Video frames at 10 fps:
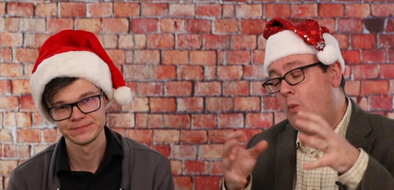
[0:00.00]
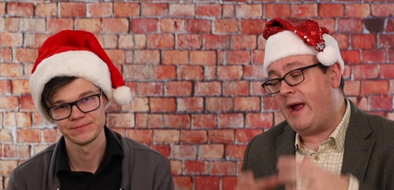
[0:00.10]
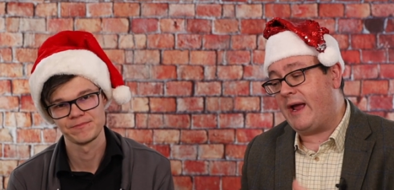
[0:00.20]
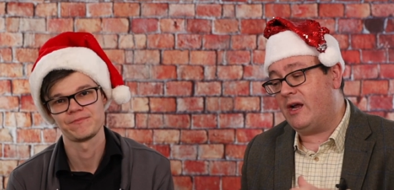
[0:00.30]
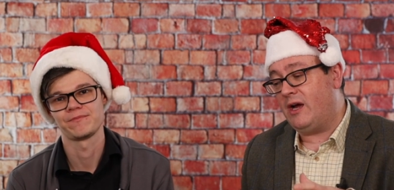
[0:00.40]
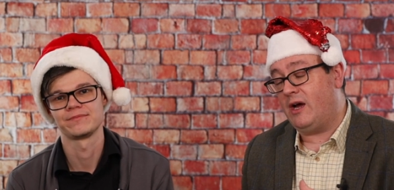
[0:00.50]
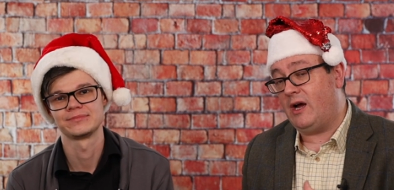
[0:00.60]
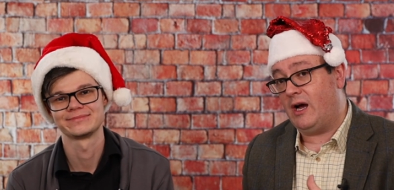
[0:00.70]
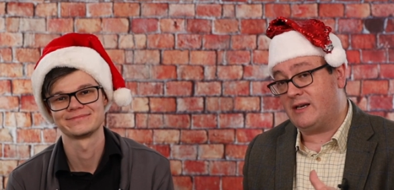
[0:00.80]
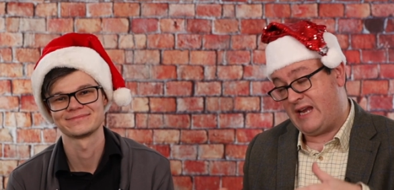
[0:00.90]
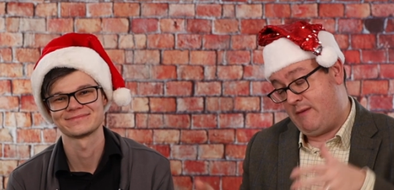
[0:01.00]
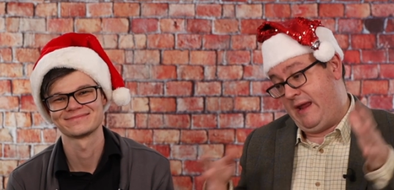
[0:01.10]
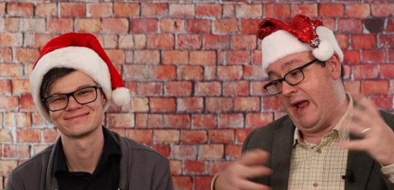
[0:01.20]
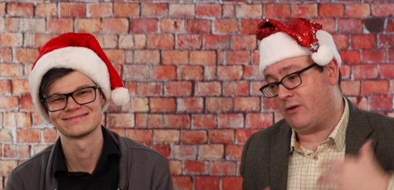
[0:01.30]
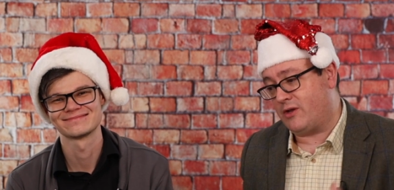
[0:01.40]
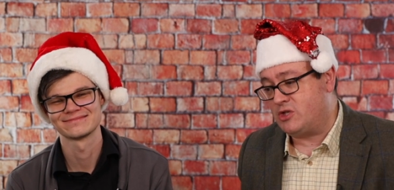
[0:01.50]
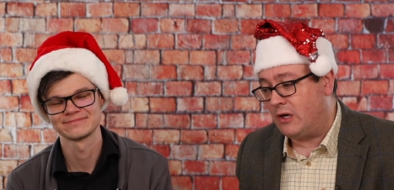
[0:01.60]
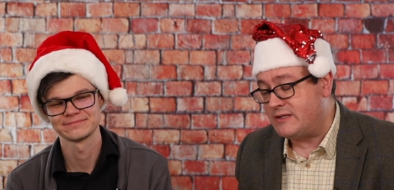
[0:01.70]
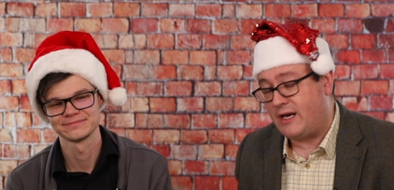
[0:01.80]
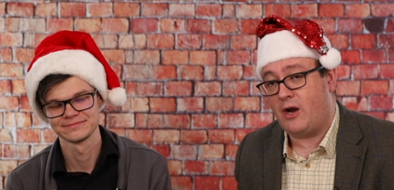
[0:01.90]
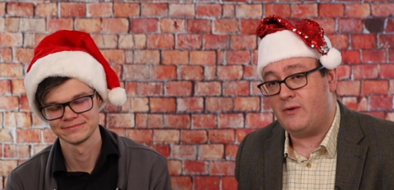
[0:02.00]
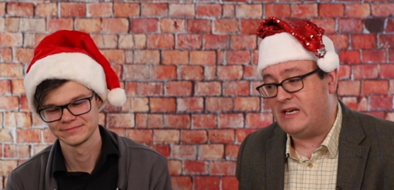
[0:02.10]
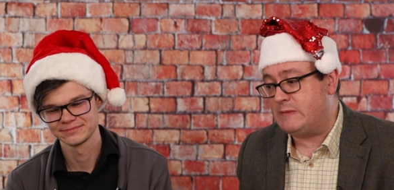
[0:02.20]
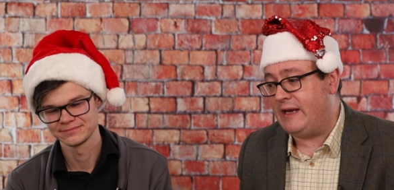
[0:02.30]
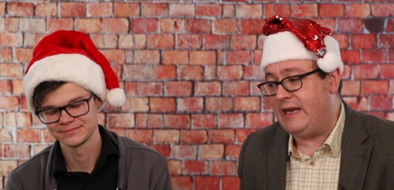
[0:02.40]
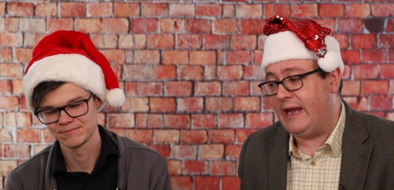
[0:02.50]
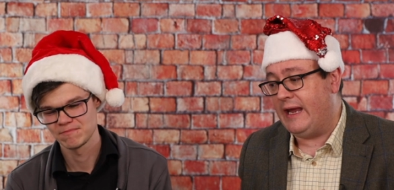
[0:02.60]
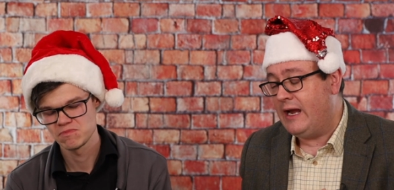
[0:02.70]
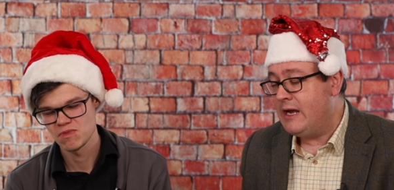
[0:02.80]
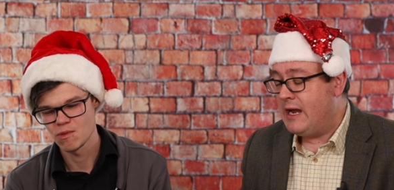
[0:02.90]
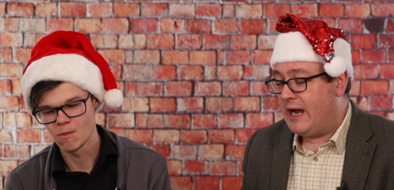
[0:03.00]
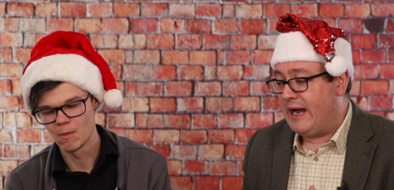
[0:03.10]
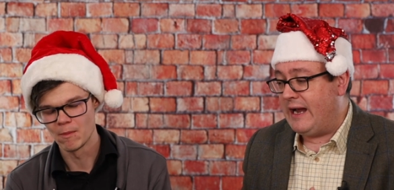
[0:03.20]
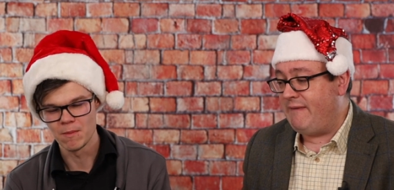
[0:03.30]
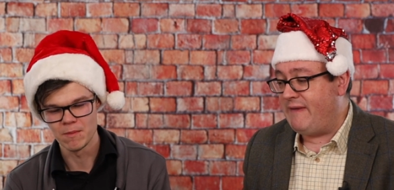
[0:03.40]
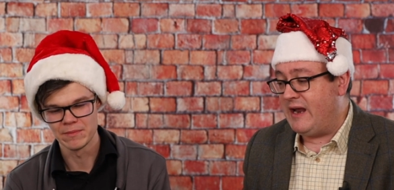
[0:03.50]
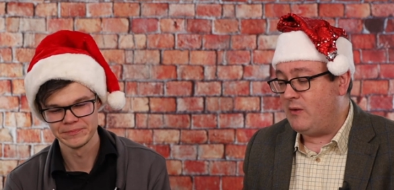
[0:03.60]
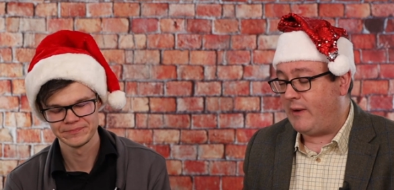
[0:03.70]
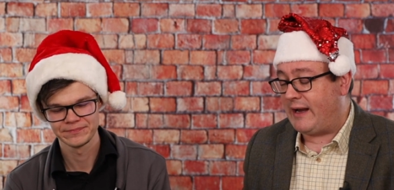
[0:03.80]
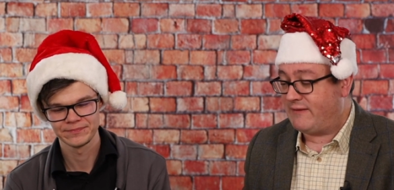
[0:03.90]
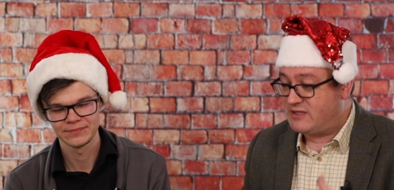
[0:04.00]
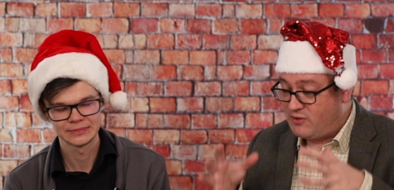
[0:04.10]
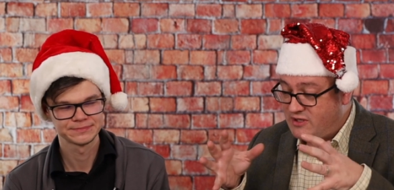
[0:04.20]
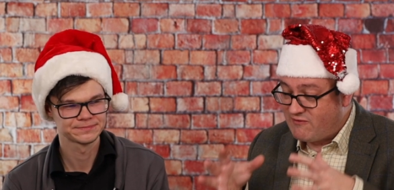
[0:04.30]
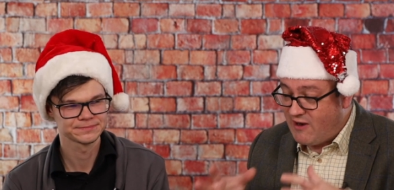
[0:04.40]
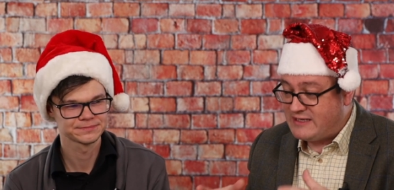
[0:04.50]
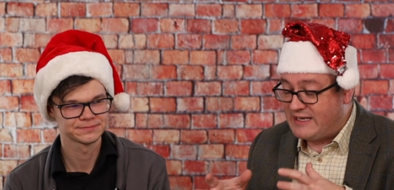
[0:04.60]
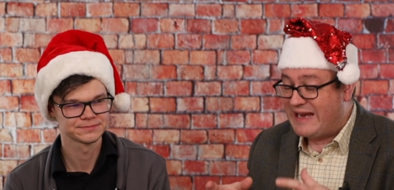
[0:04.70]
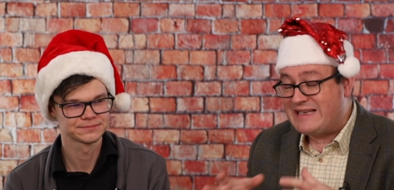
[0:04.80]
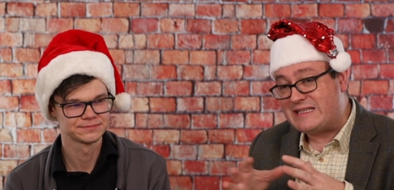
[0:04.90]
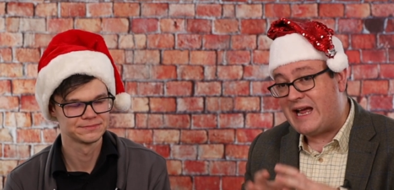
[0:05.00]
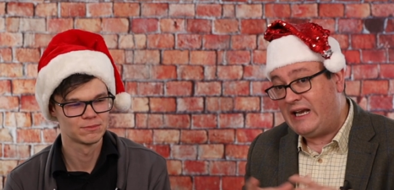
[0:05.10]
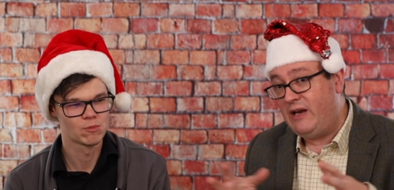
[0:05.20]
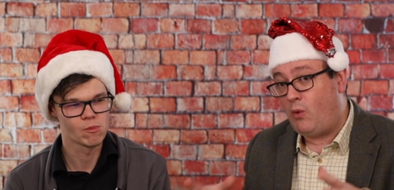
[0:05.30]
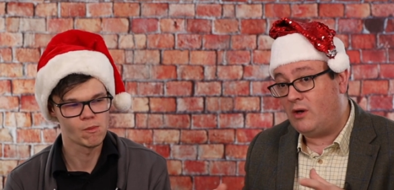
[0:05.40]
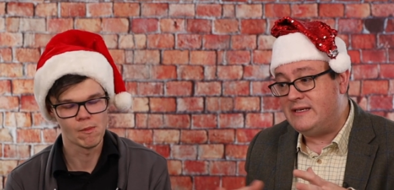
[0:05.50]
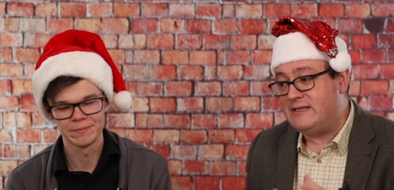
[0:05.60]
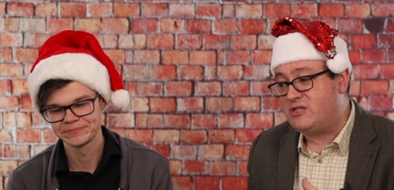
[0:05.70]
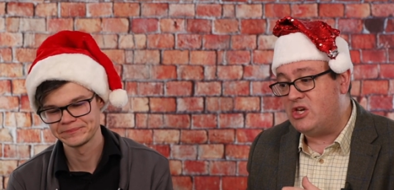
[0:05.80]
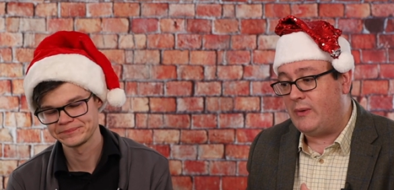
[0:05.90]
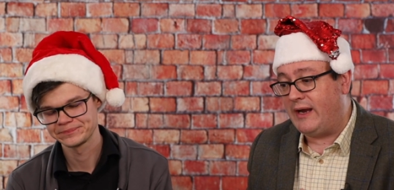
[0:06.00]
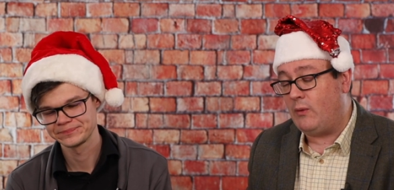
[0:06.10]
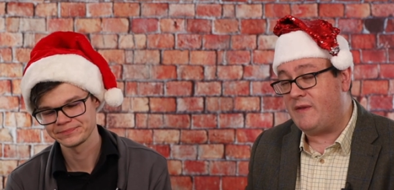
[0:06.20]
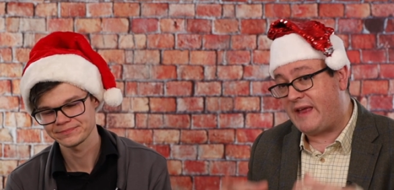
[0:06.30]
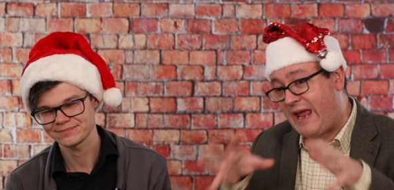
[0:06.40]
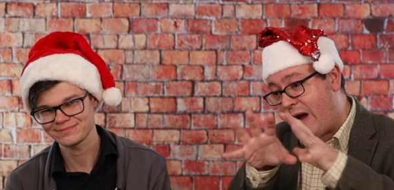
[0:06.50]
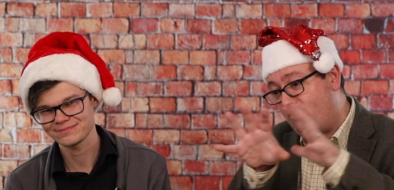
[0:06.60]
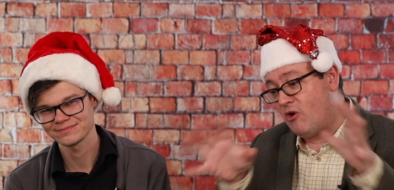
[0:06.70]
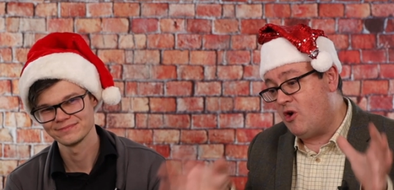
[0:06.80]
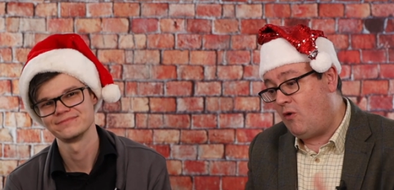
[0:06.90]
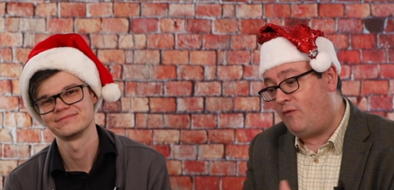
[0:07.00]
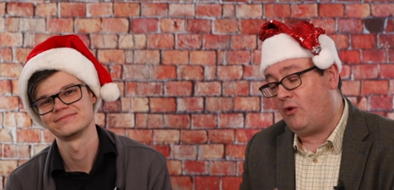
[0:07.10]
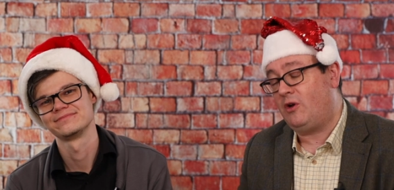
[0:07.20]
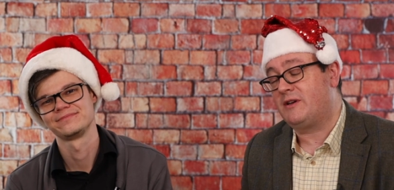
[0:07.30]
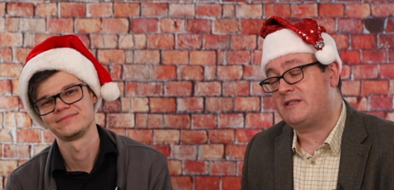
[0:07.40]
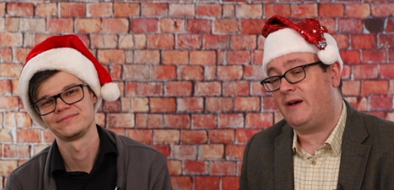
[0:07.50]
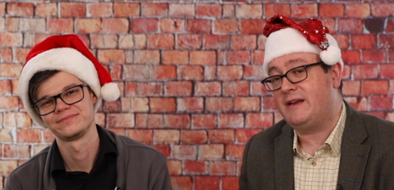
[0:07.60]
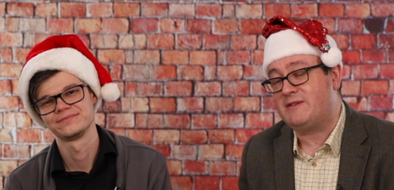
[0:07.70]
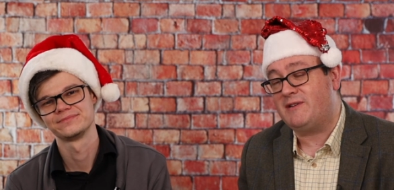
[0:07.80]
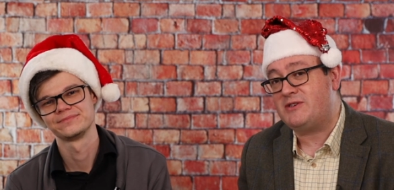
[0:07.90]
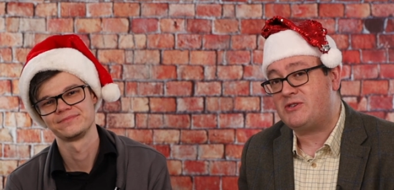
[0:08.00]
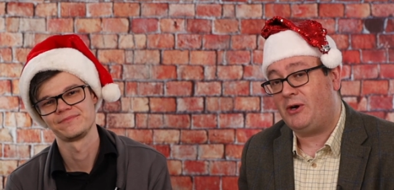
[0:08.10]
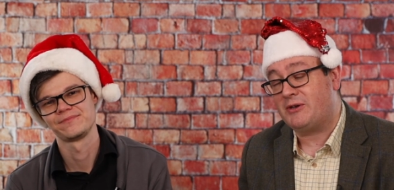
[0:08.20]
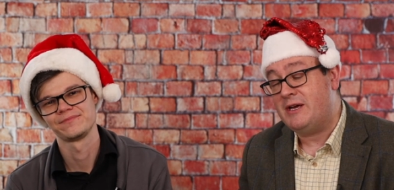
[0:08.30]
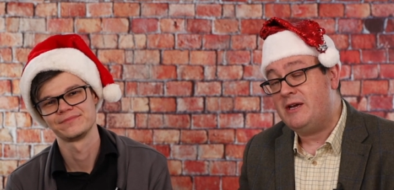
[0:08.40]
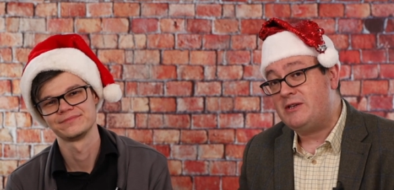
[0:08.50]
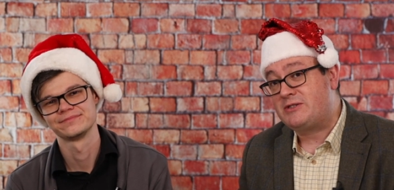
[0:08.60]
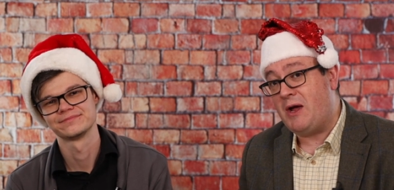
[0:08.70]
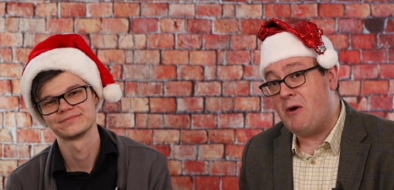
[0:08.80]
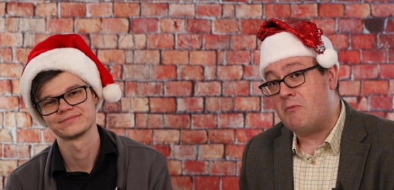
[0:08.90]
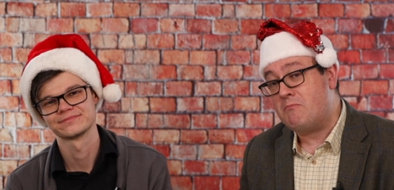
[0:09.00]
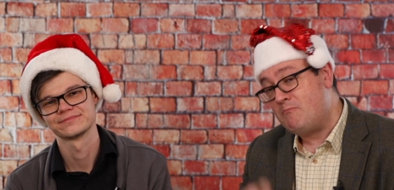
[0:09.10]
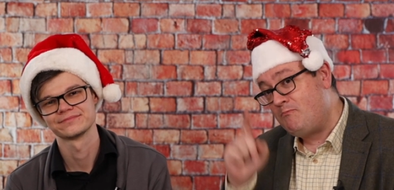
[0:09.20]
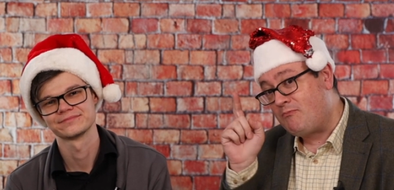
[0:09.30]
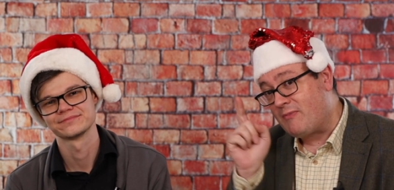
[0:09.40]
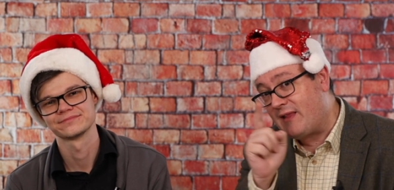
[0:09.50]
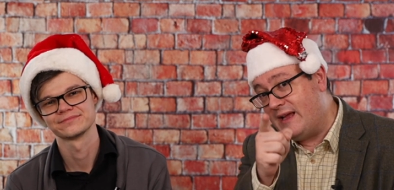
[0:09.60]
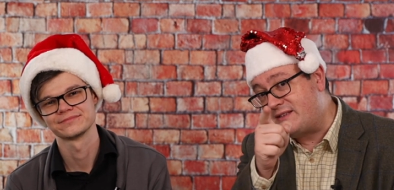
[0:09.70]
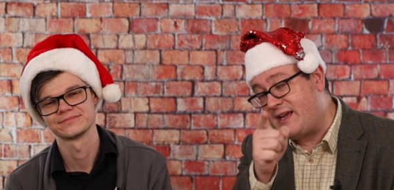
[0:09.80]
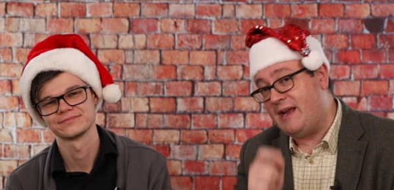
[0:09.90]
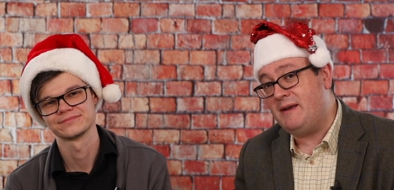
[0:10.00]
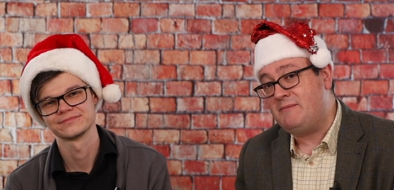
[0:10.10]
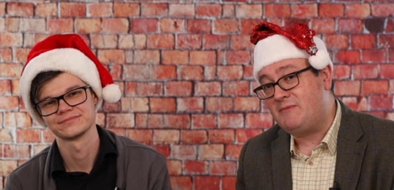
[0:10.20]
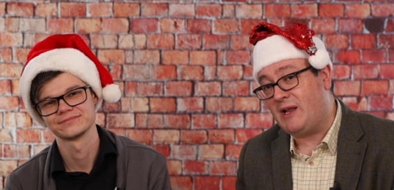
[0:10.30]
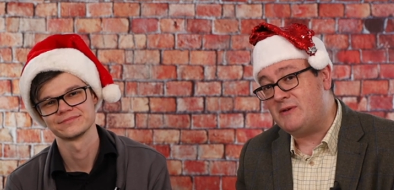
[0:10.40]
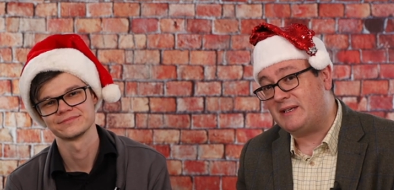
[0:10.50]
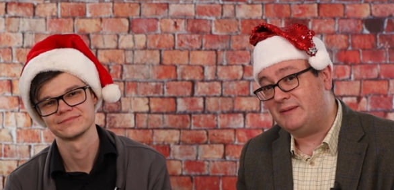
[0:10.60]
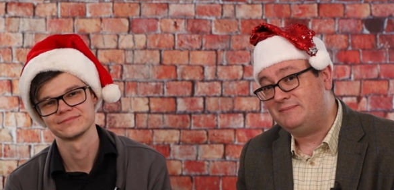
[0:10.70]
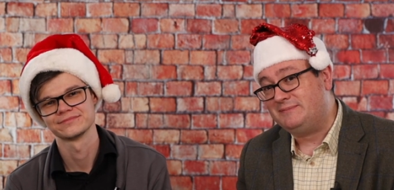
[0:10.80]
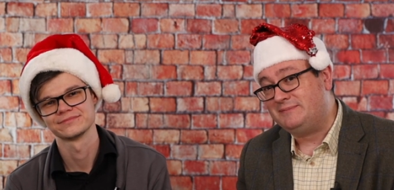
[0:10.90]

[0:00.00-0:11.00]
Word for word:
Speaker 1: We're going to uh, take me out of the shots. I don't need to be here. And then we're going to have Tim narrating exactly what he's doing with the camera an awful lot tighter in shot. So let's get in closer.